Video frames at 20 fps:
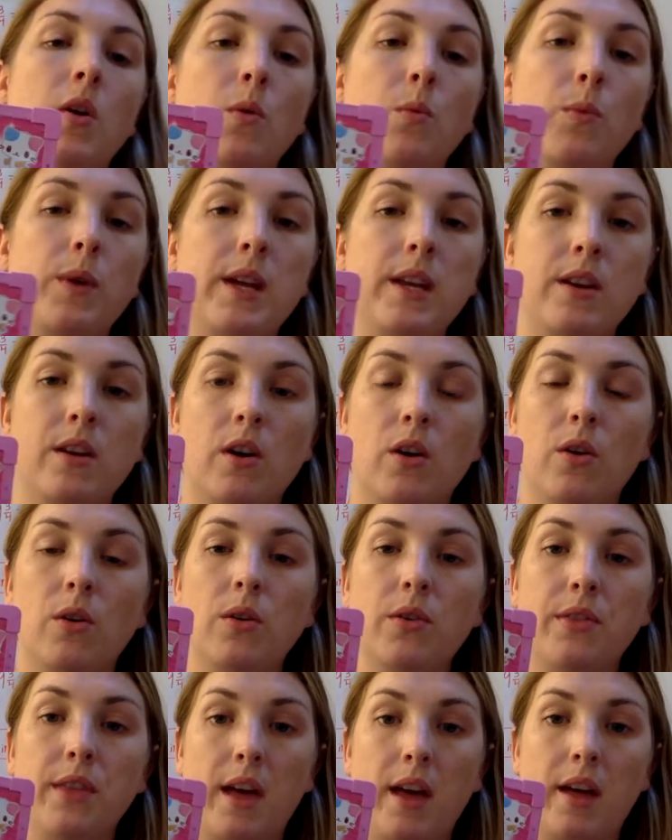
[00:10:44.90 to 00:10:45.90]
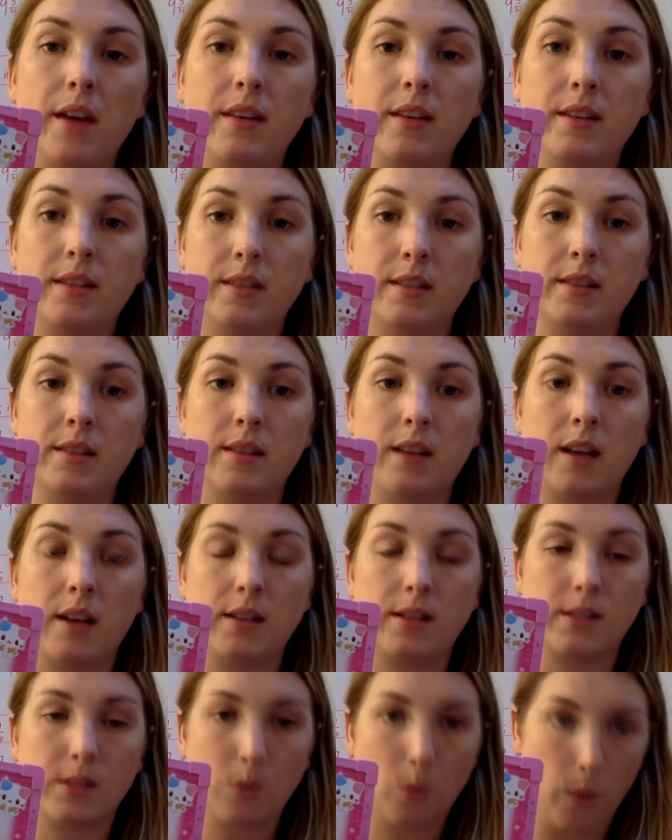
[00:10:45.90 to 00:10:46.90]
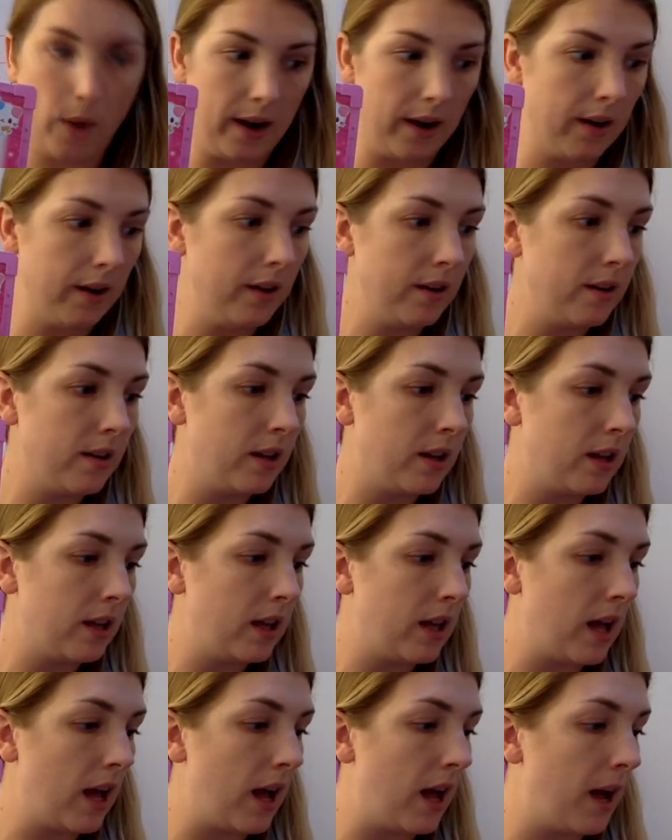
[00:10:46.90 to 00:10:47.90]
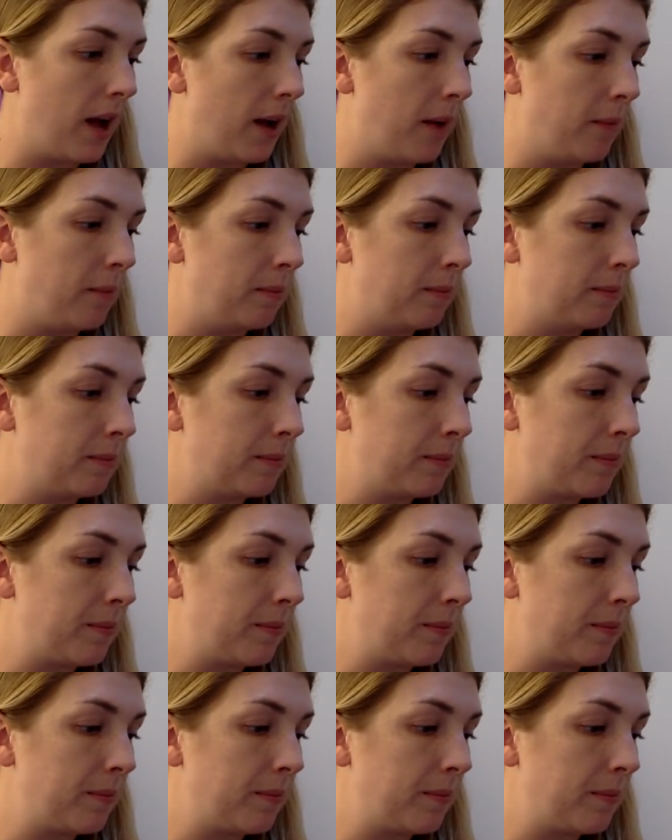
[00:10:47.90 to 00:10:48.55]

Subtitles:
We know that this is a square, and